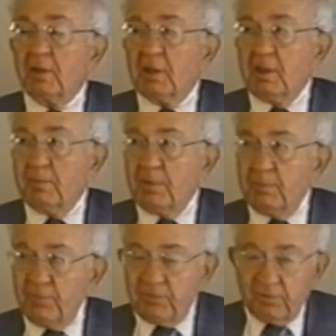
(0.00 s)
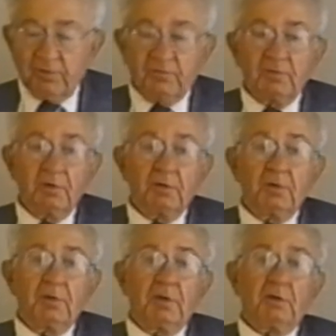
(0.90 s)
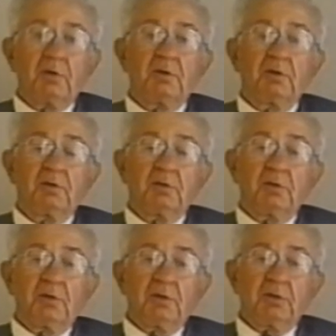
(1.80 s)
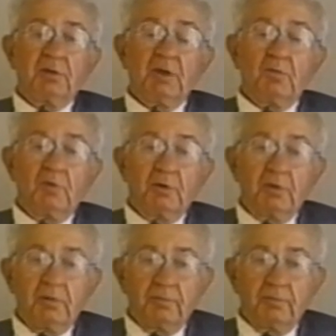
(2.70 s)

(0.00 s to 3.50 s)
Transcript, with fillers: can be preserved. Uh, there were